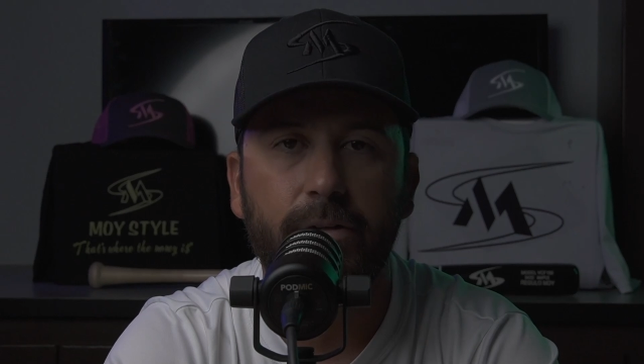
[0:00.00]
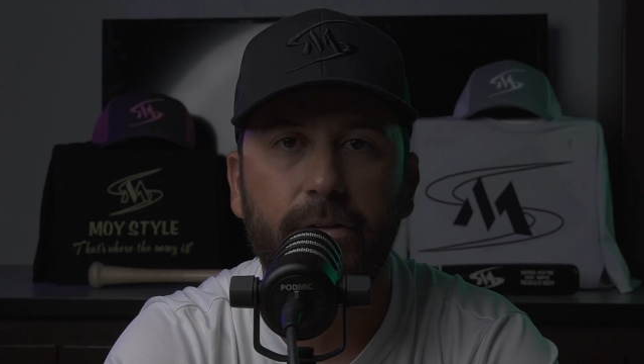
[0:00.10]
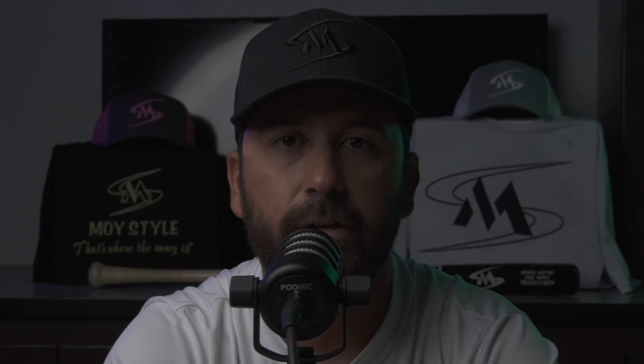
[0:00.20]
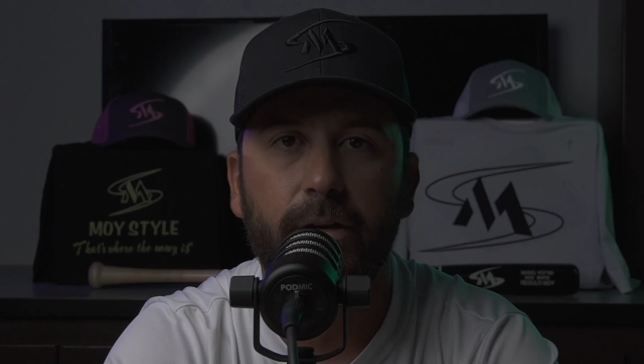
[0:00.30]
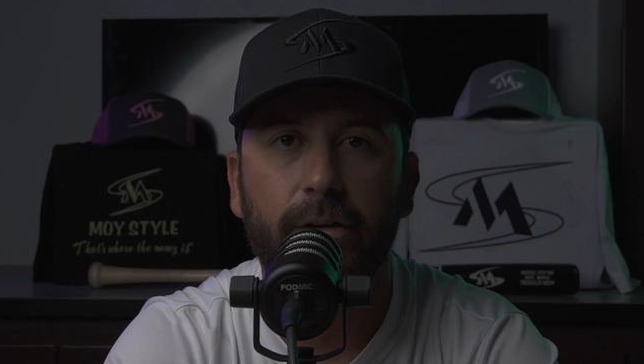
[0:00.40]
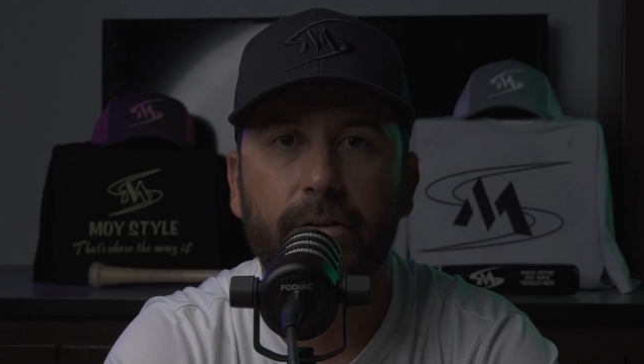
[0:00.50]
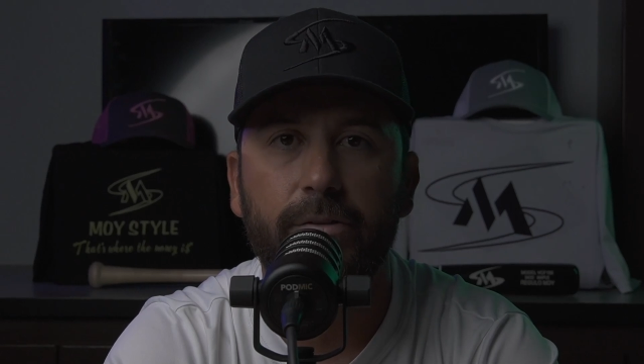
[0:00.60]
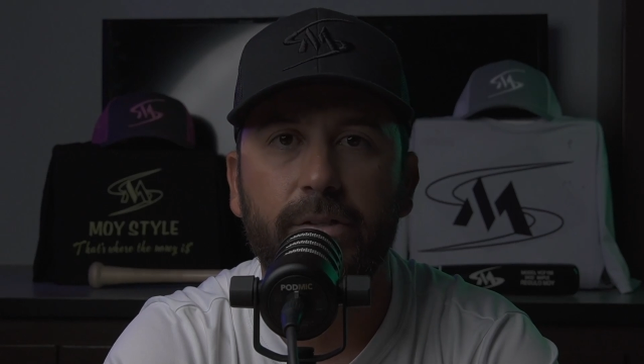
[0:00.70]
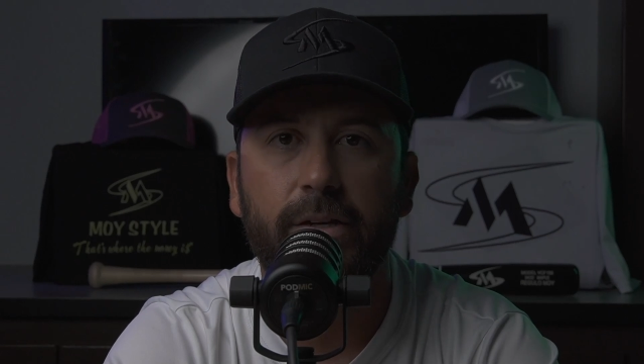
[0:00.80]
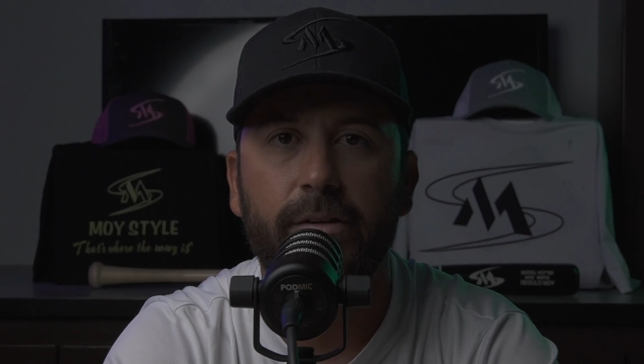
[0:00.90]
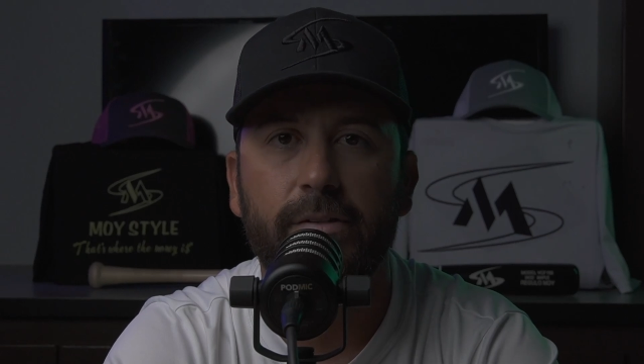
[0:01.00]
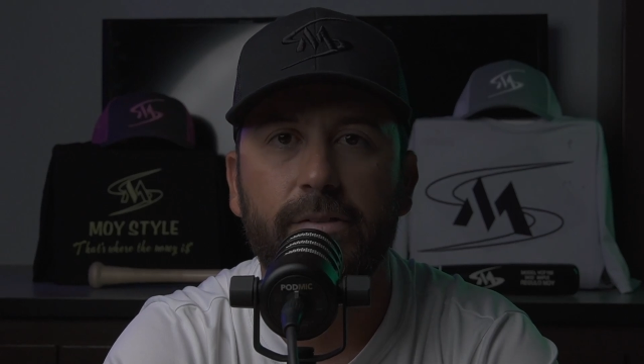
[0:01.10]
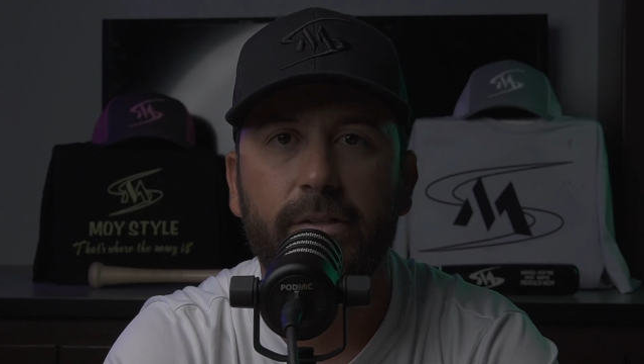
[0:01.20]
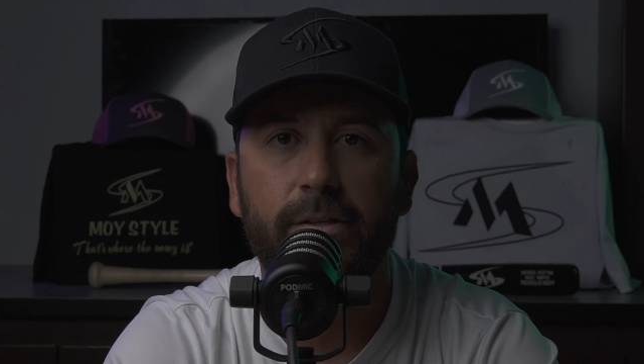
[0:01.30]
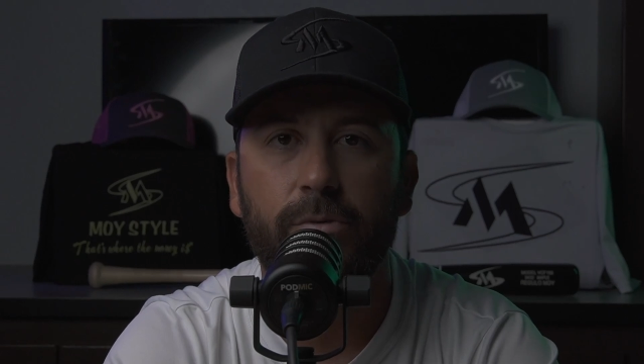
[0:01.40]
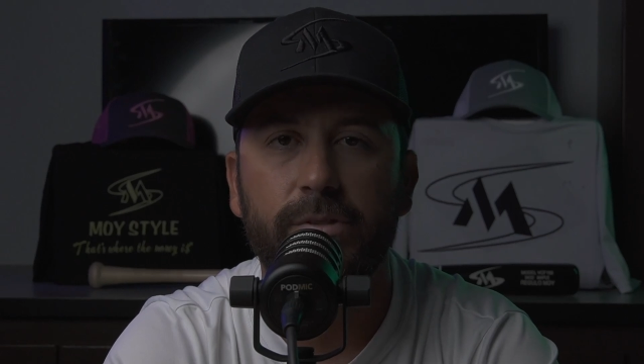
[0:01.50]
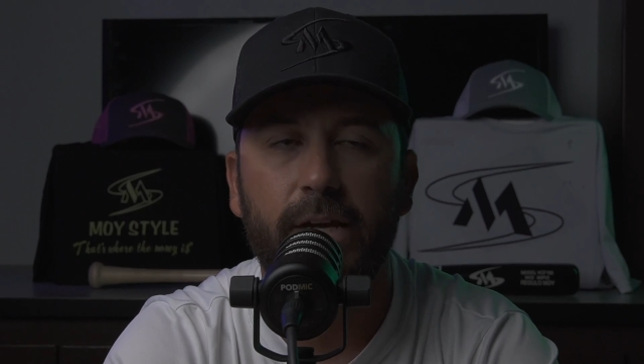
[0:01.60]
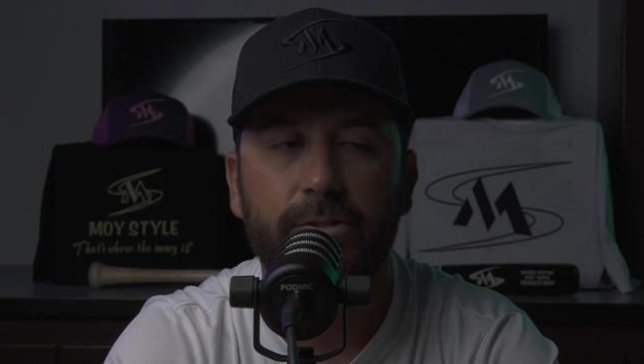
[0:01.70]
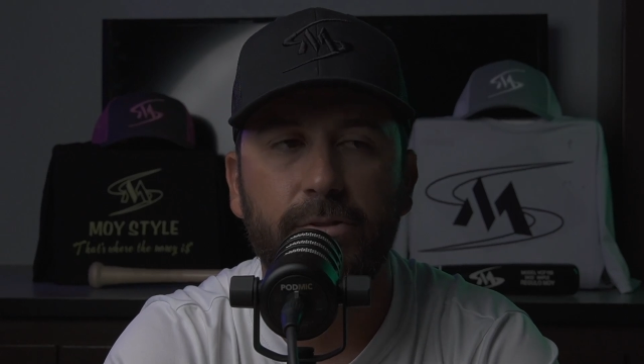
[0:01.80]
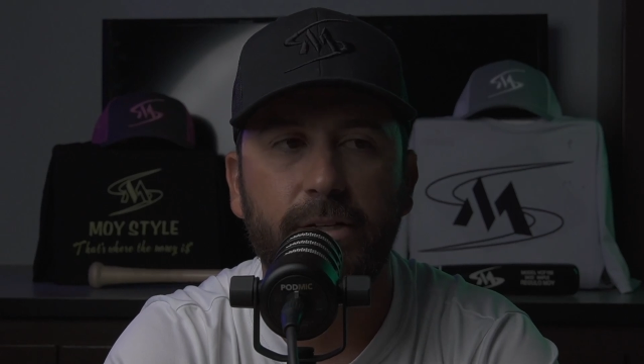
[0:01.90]
Gutierrez, he was
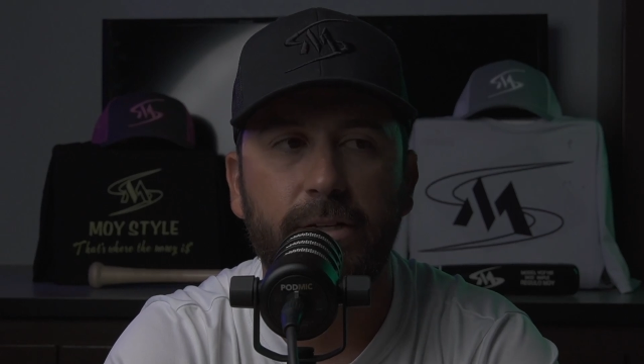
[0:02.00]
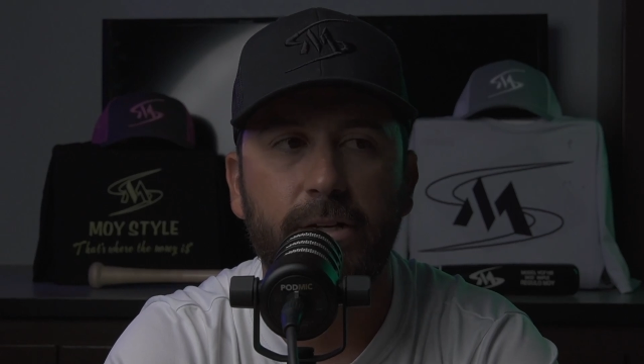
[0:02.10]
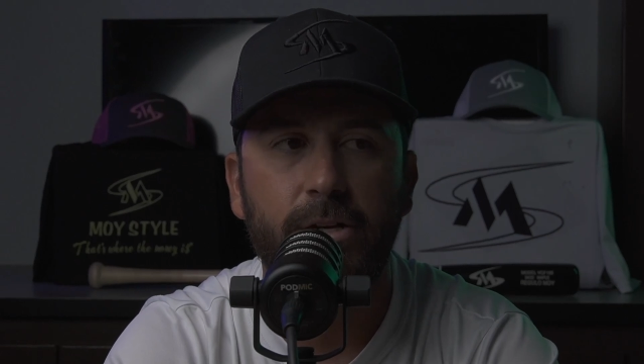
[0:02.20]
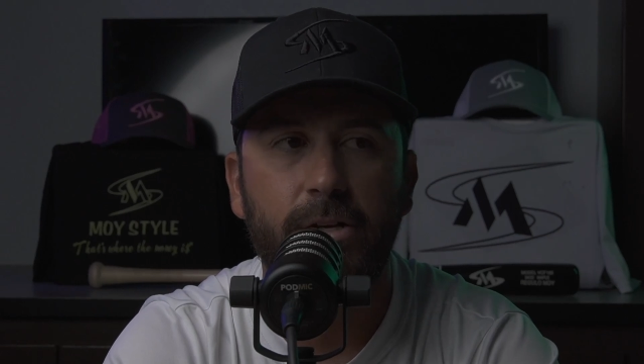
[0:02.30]
actually,